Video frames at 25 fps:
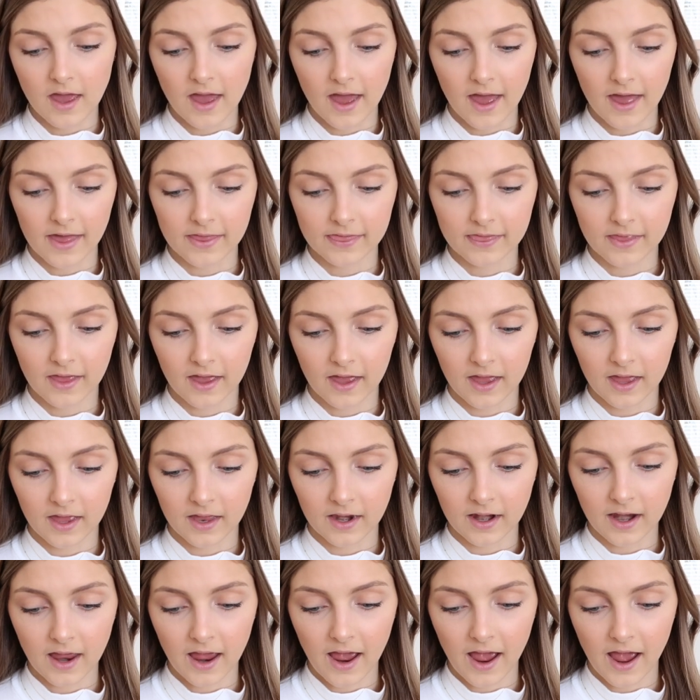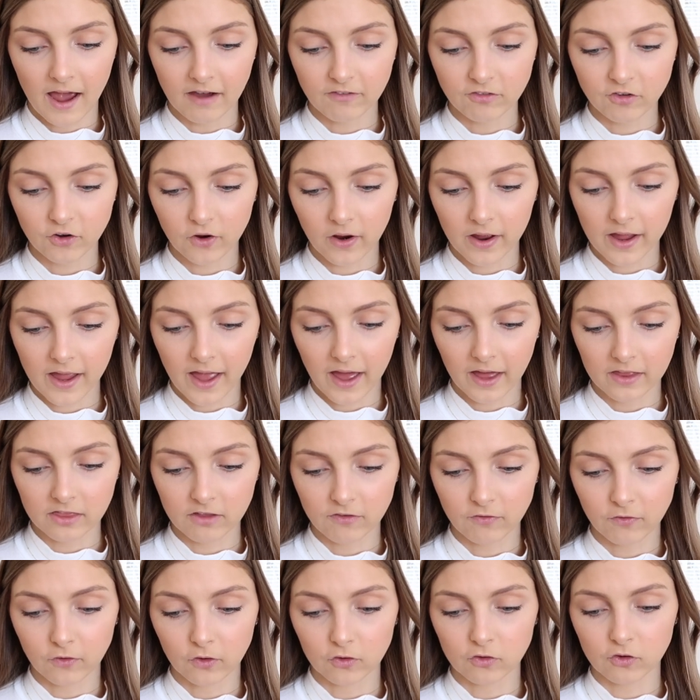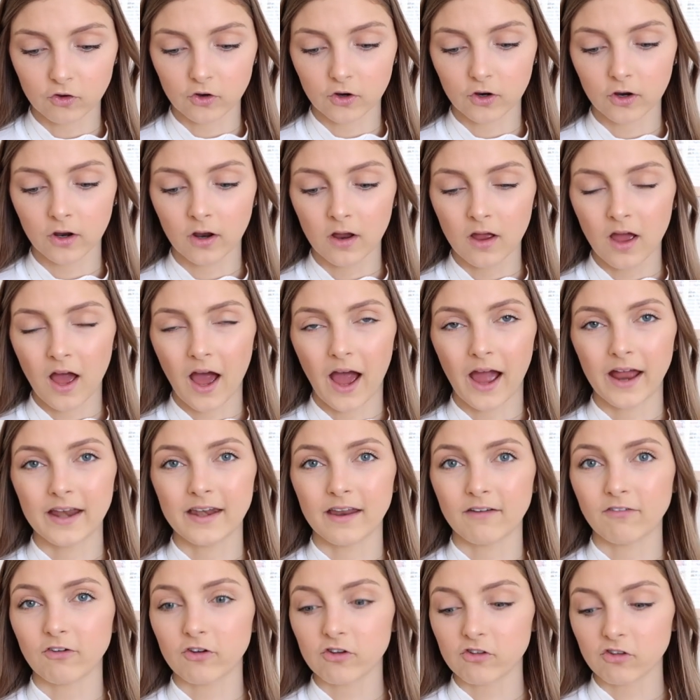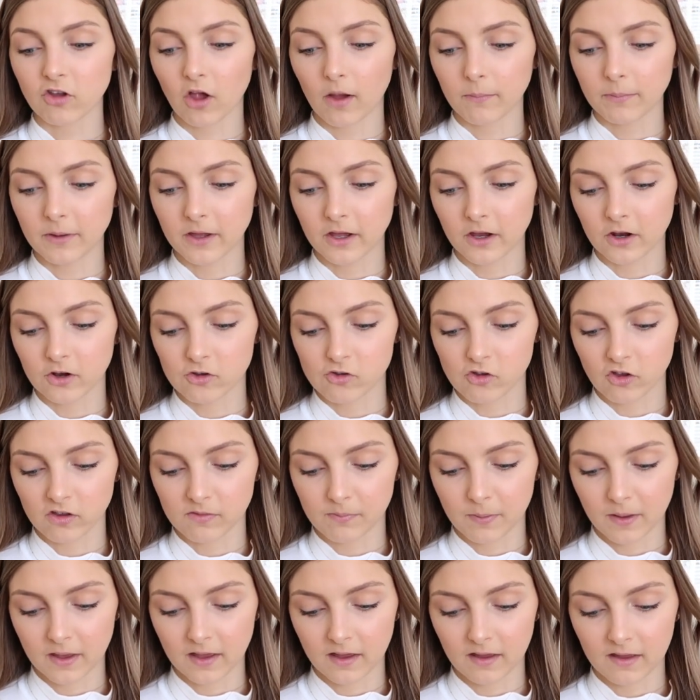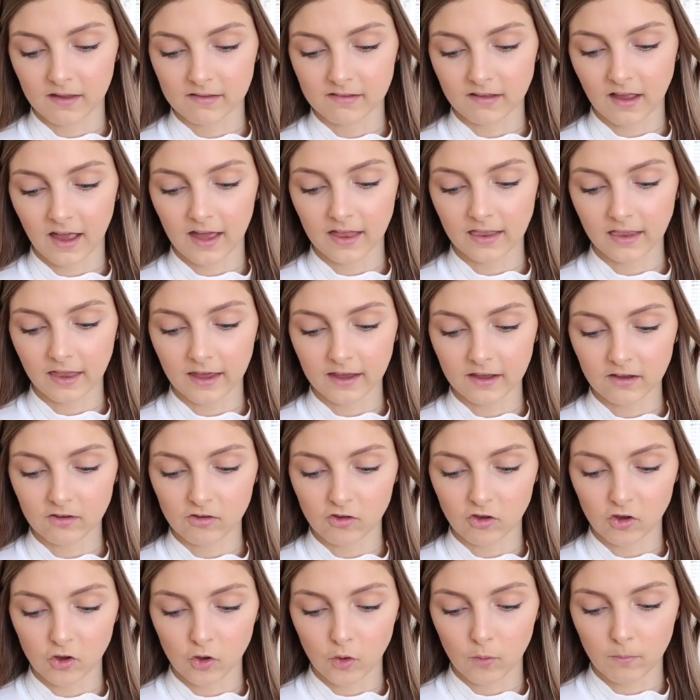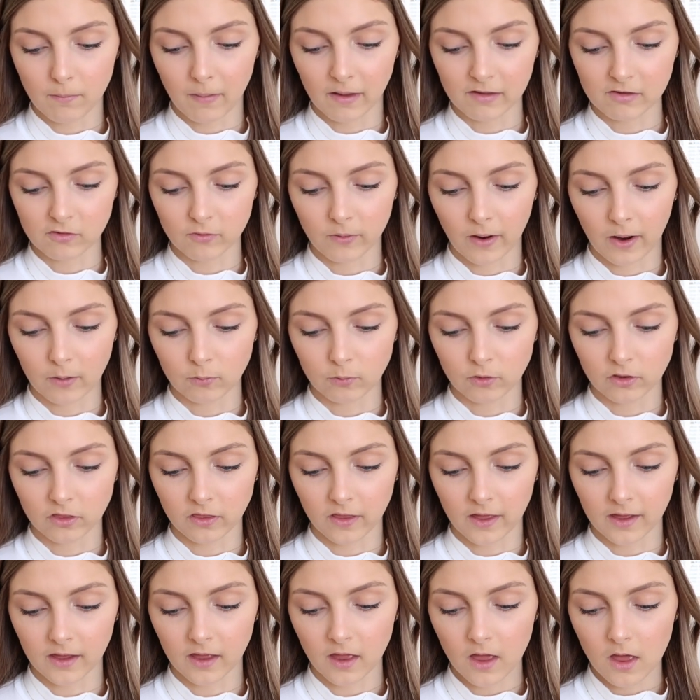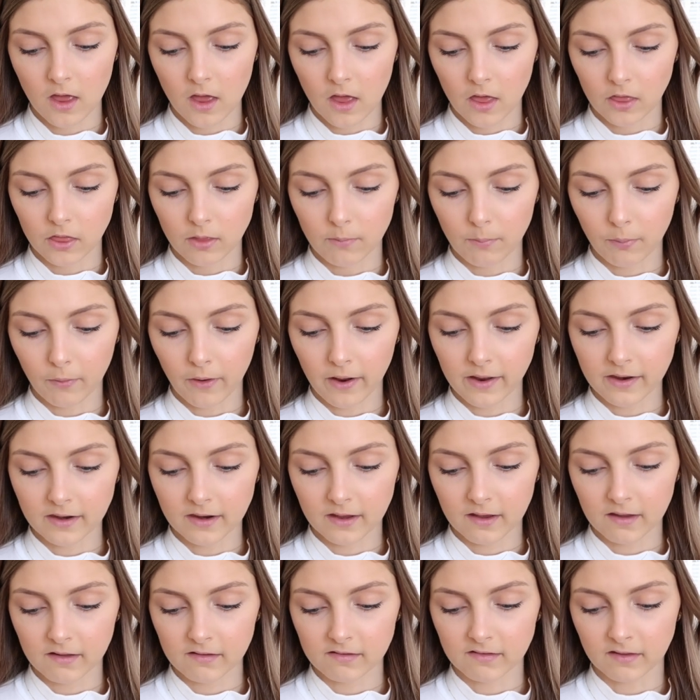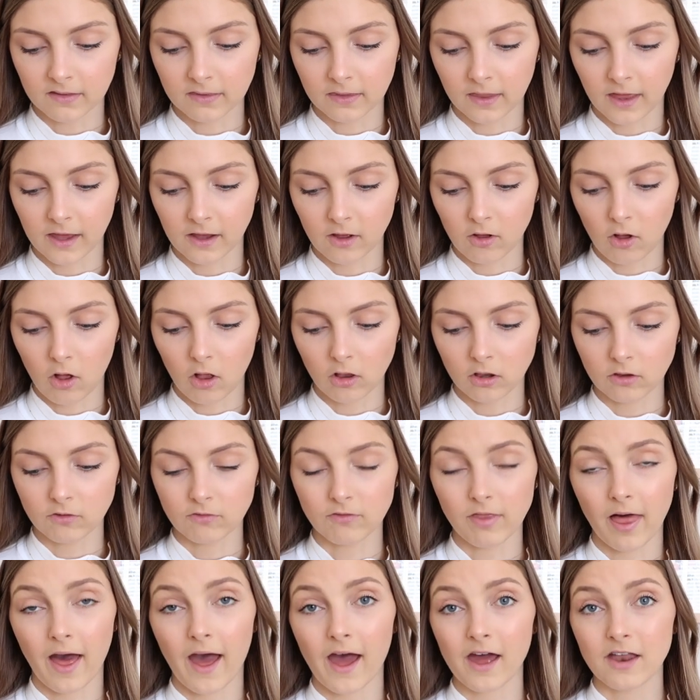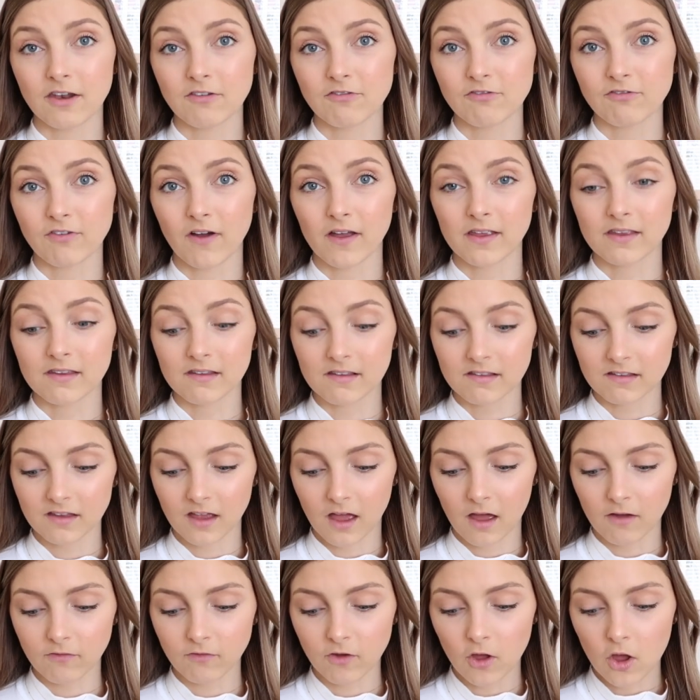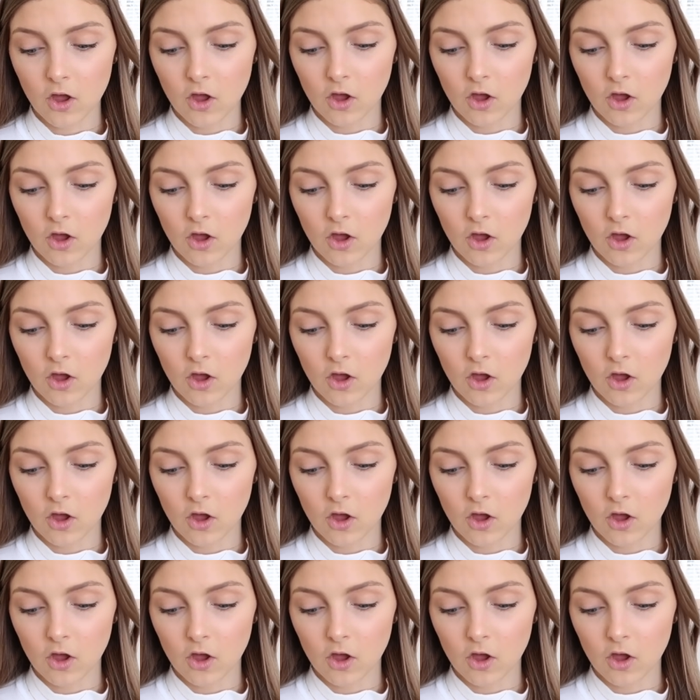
And then after I add the filter, I never stop here just because I like to mess around with like the brightness and like all of that fun stuff.